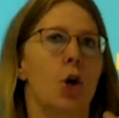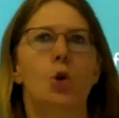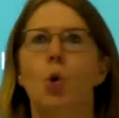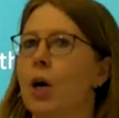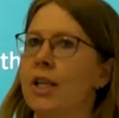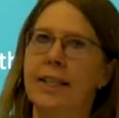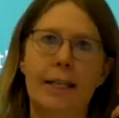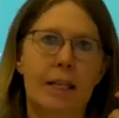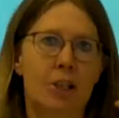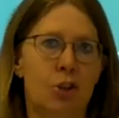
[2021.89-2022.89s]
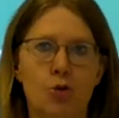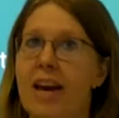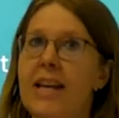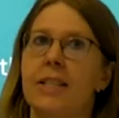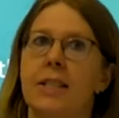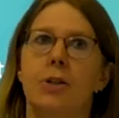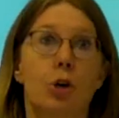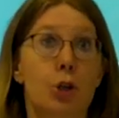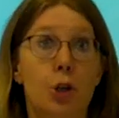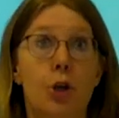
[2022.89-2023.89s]
annoyed, getting stressed,
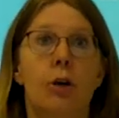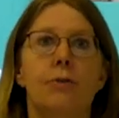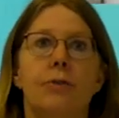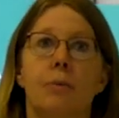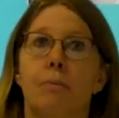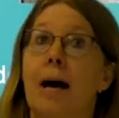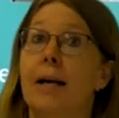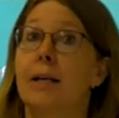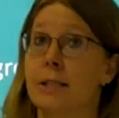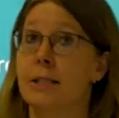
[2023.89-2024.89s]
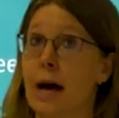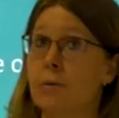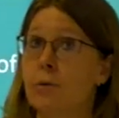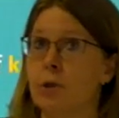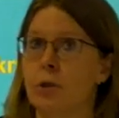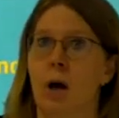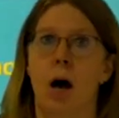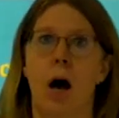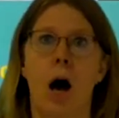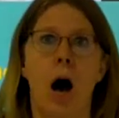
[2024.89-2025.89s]
unnerved by their sounds.
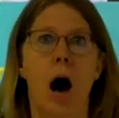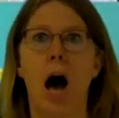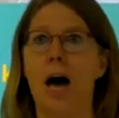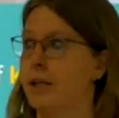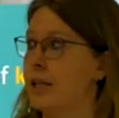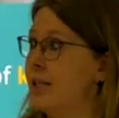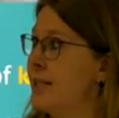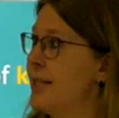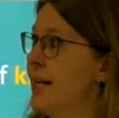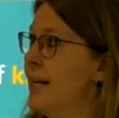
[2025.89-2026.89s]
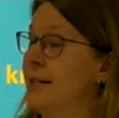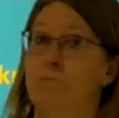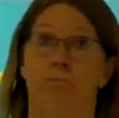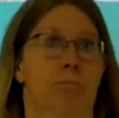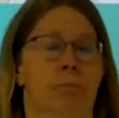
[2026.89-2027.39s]
Others said,